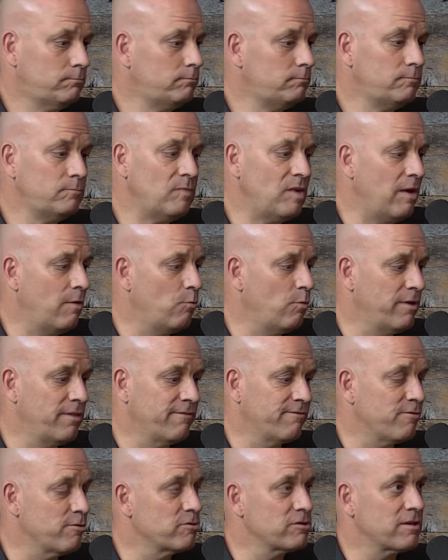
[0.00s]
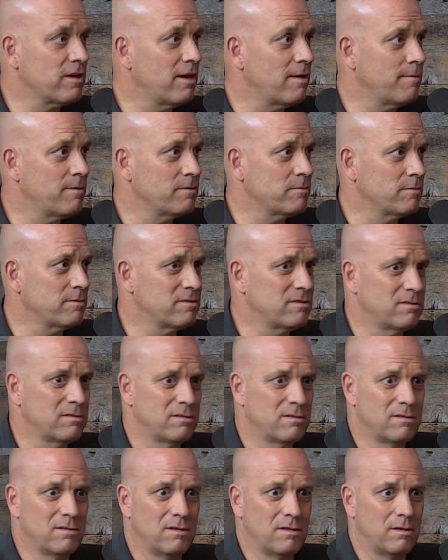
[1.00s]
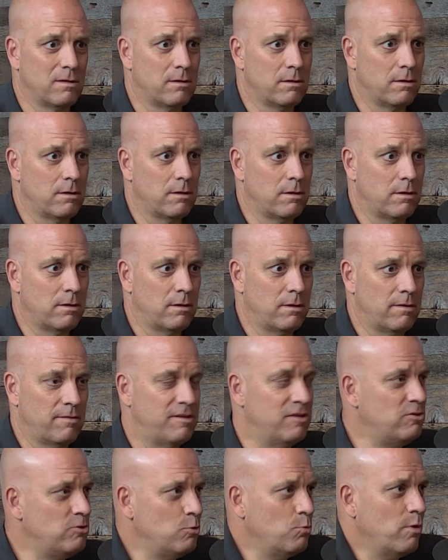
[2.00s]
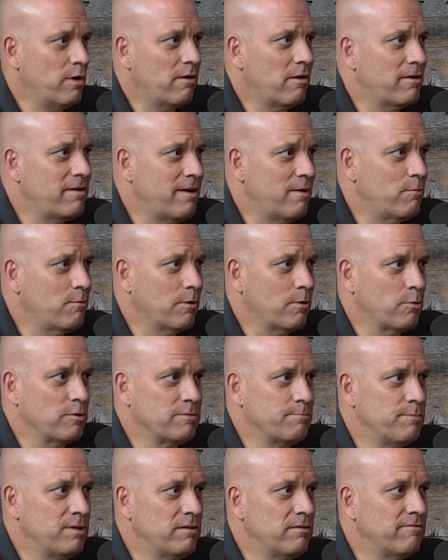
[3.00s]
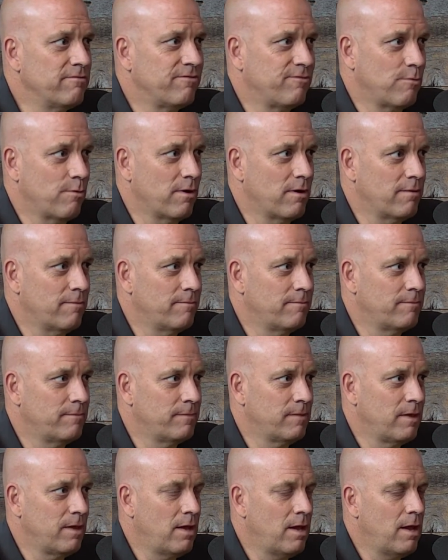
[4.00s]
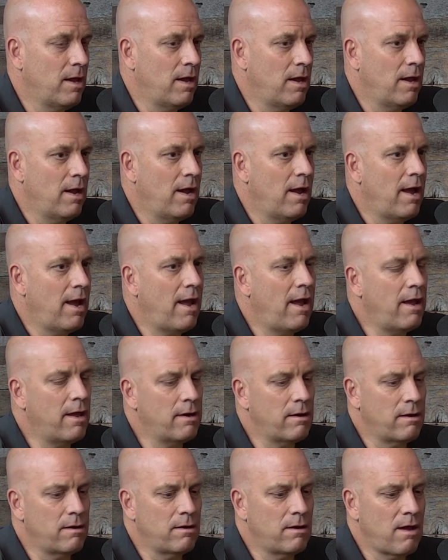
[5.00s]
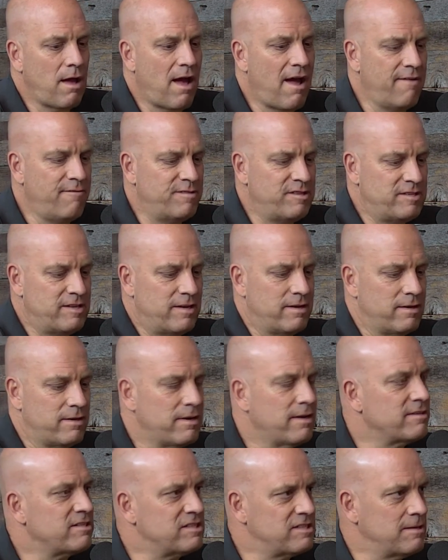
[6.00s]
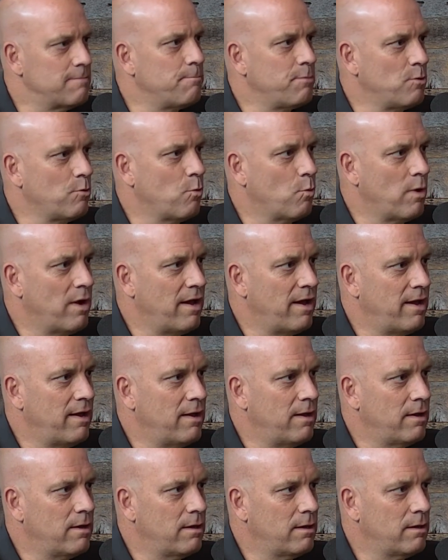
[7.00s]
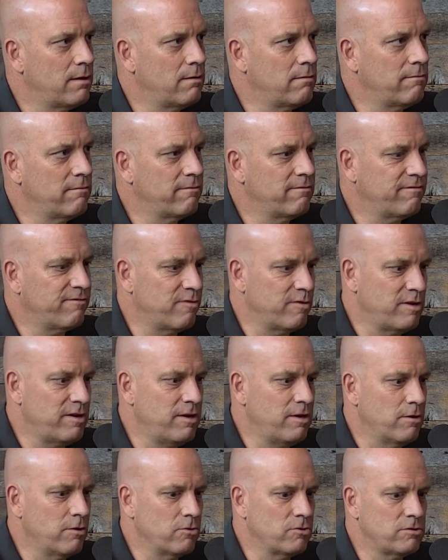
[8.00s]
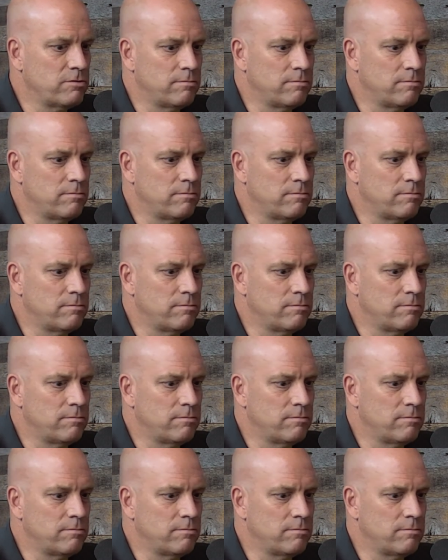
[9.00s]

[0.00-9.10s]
And one of the first comments was, this is what our network was built for. And I've said it in a simple way for years,